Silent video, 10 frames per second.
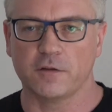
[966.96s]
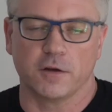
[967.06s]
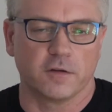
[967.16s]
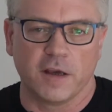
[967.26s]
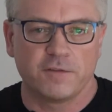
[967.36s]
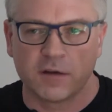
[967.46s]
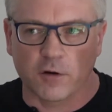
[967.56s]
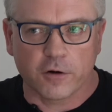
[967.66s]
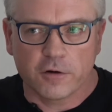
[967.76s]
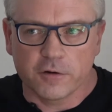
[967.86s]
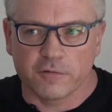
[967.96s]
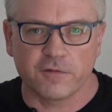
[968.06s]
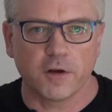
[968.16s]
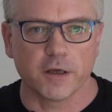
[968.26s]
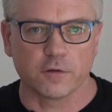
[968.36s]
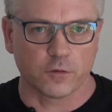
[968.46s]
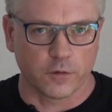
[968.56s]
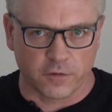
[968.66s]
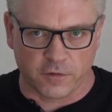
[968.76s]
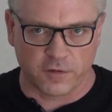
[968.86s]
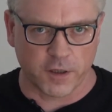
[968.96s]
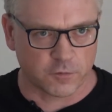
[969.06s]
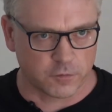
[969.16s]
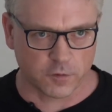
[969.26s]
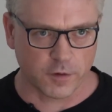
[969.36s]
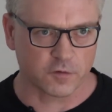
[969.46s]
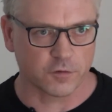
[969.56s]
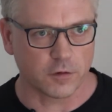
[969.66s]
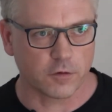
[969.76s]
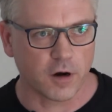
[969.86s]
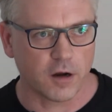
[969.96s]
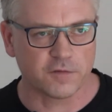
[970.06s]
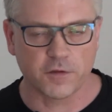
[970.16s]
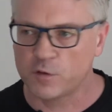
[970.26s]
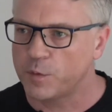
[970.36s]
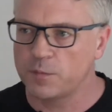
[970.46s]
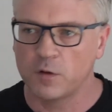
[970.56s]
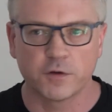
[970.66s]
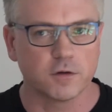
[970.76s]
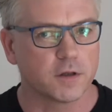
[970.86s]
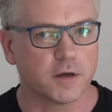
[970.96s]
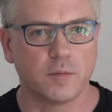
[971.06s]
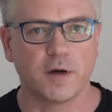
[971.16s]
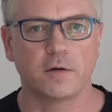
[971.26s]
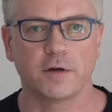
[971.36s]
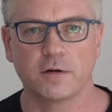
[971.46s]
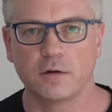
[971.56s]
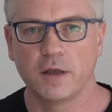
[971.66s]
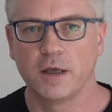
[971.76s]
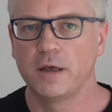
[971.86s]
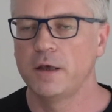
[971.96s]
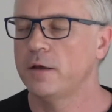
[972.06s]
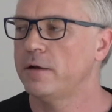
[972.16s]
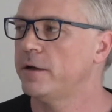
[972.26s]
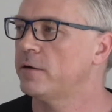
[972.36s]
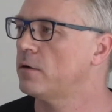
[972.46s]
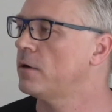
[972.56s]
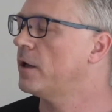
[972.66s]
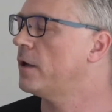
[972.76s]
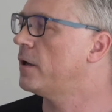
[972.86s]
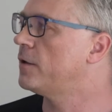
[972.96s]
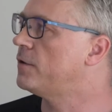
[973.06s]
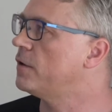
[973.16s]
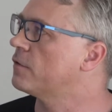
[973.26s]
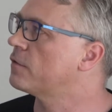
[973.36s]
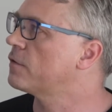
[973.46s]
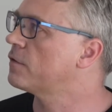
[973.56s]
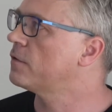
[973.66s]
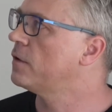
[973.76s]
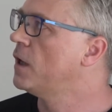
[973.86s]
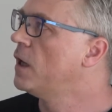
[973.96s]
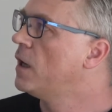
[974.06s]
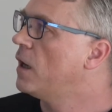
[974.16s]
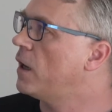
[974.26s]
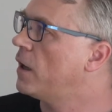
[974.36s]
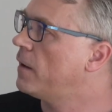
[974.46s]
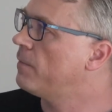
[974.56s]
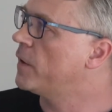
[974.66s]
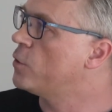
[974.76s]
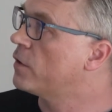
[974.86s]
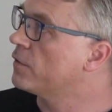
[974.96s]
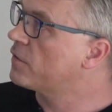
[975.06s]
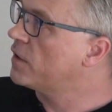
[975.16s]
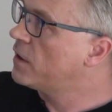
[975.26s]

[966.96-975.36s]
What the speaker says: that they've never heard of flying saucers as extraterrestrial craft. These people were talking about little discs. You can see